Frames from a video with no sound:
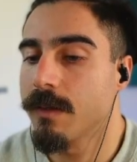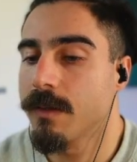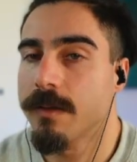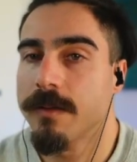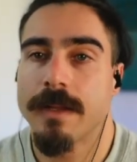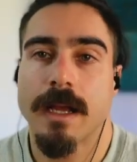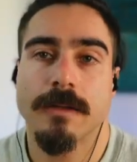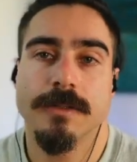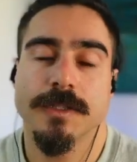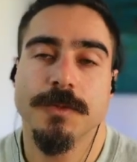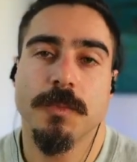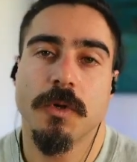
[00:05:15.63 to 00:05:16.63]
Now
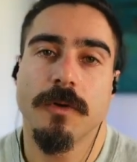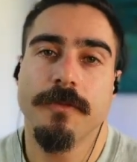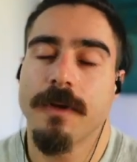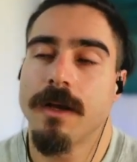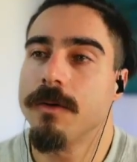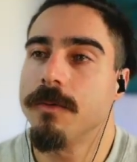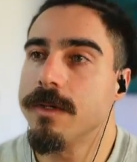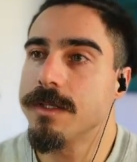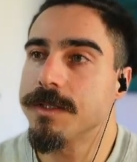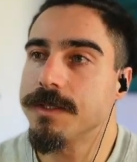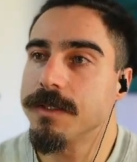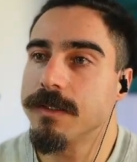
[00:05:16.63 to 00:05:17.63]
this profile
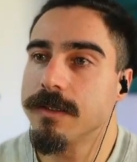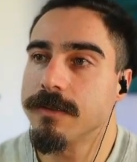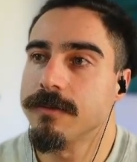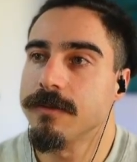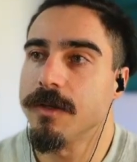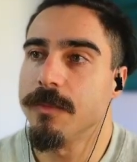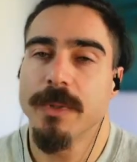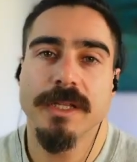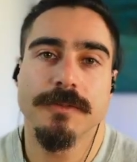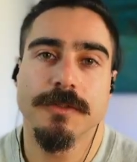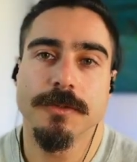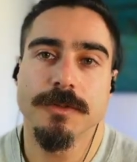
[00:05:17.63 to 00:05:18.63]
was a
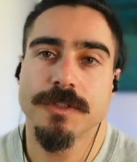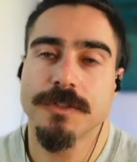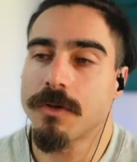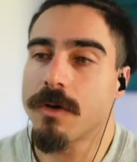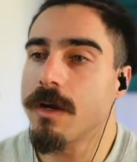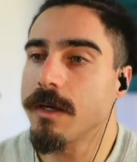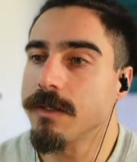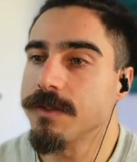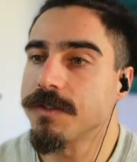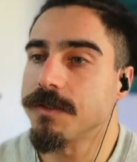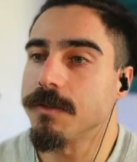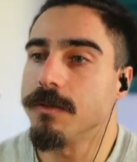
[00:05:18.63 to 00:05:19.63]
bit too strong,
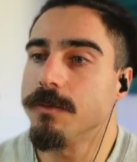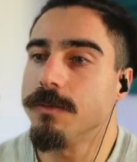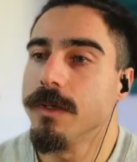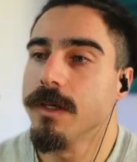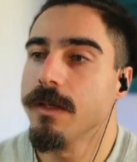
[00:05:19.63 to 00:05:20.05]
so